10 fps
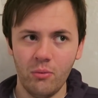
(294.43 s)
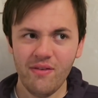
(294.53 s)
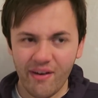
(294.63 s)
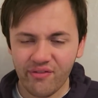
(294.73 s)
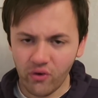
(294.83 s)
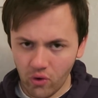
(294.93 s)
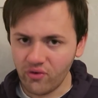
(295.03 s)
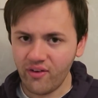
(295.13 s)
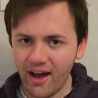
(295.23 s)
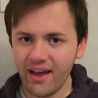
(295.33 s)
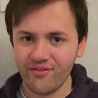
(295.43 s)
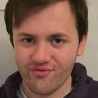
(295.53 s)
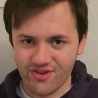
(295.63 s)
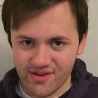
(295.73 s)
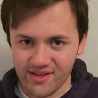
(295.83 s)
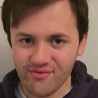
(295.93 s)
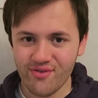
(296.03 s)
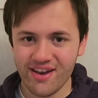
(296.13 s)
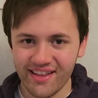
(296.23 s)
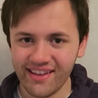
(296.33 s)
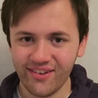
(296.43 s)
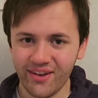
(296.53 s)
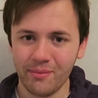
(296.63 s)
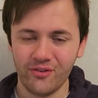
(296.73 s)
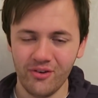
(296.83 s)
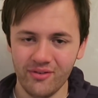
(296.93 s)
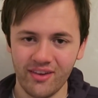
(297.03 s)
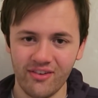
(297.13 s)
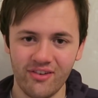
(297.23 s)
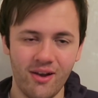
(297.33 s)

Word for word: we've had four or five really, really good opportunities.